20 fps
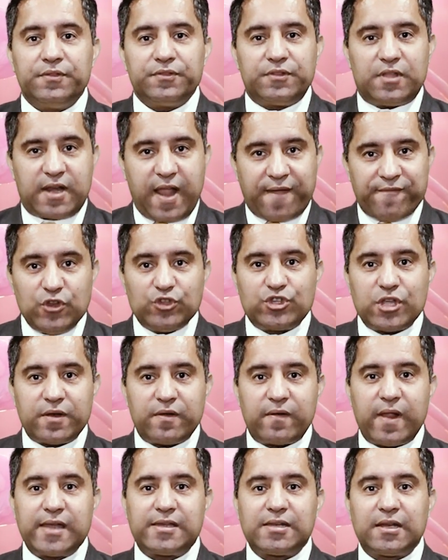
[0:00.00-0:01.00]
The revenue
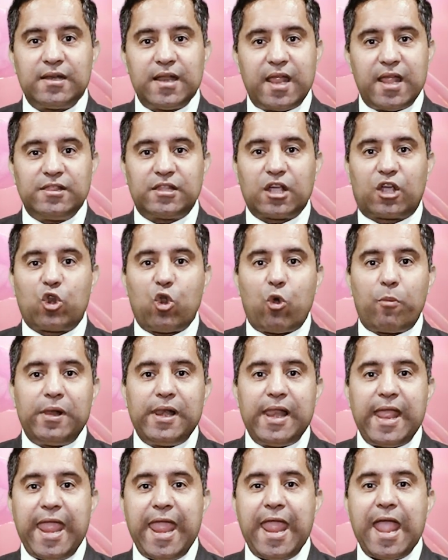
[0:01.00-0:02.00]
generated in the
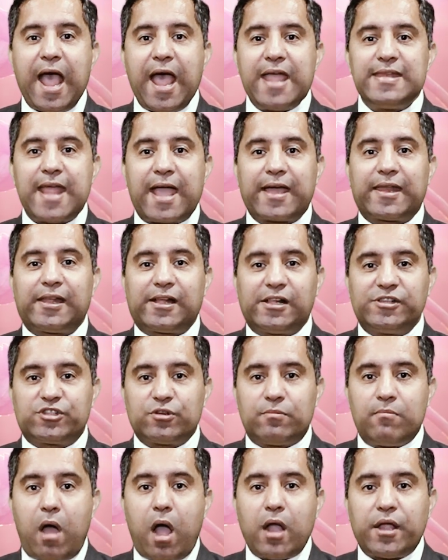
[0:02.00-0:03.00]
global AI and agriculture
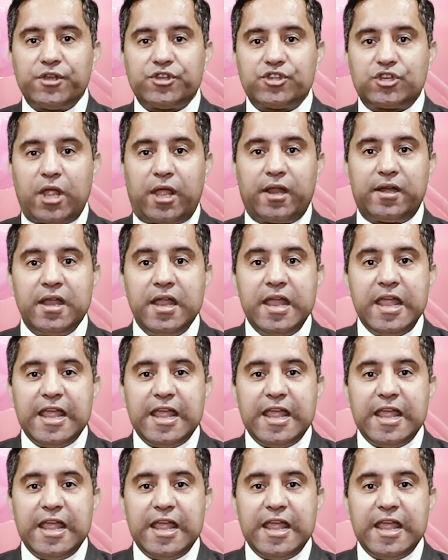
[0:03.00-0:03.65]
market share